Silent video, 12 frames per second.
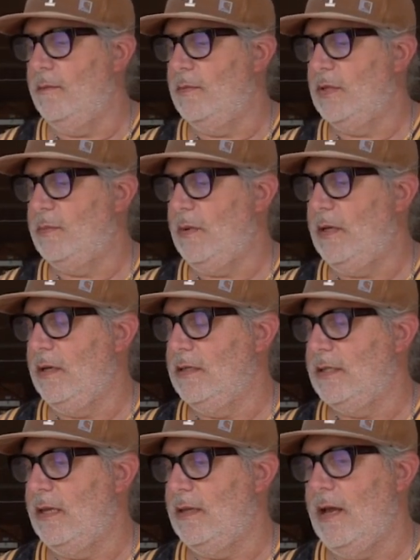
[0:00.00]
just
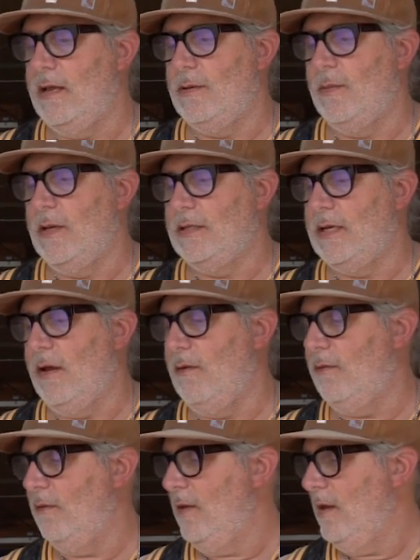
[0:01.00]
because I thought to
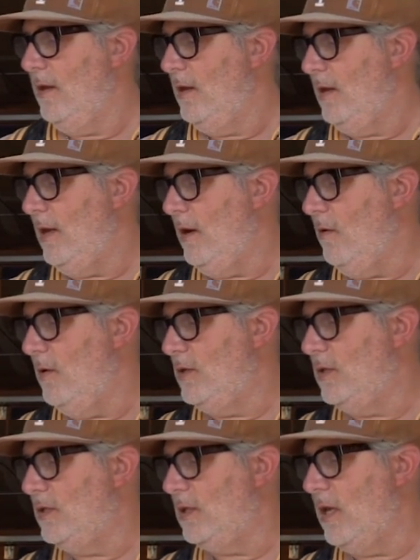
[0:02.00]
myself, you know,
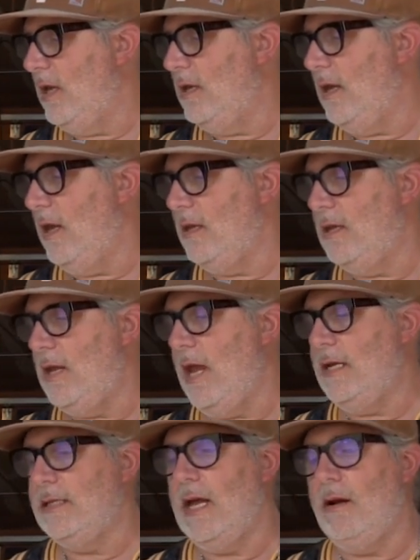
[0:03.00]
it
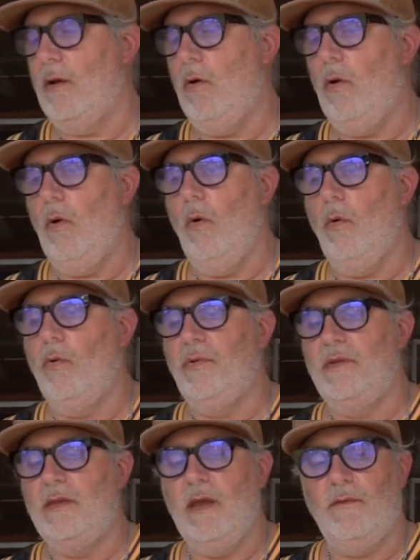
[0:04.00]
takes on a whole
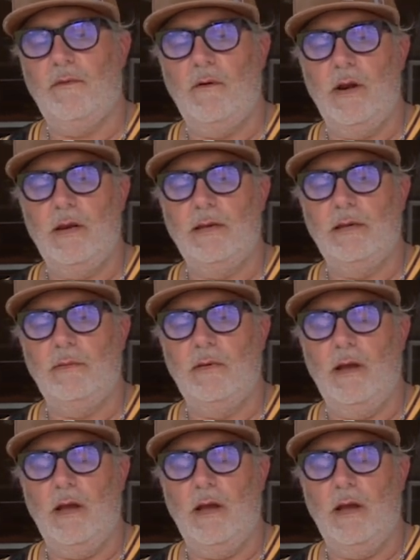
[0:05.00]
different